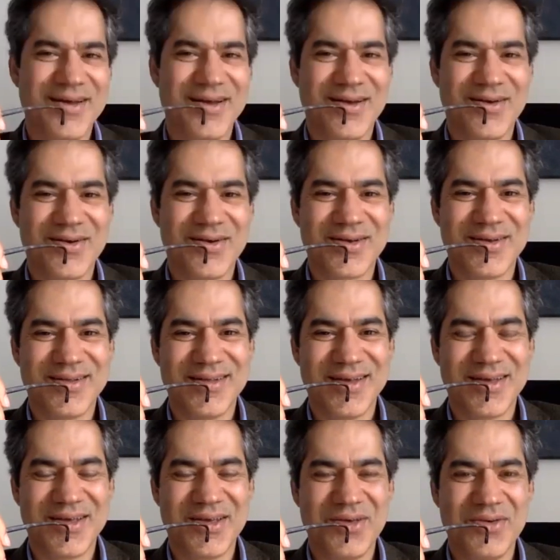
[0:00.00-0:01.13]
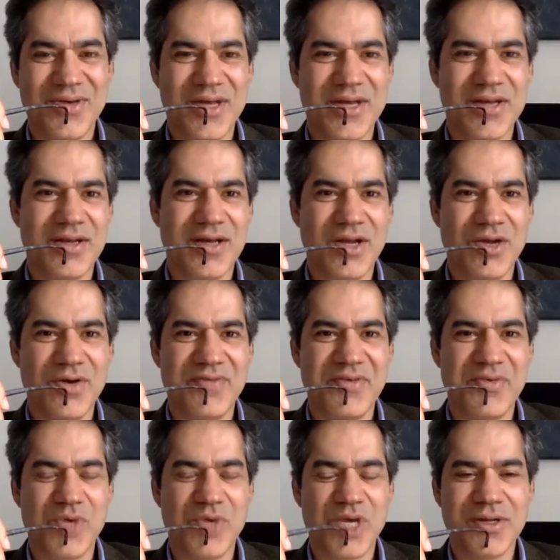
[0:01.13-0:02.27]
Clark. Thank you. And hello,
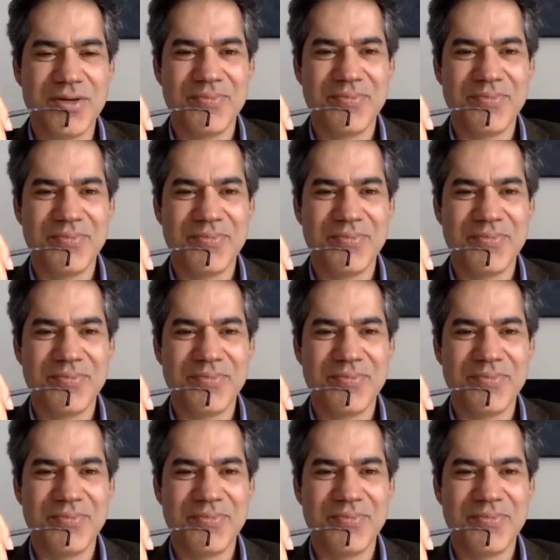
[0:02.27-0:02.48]
everyone.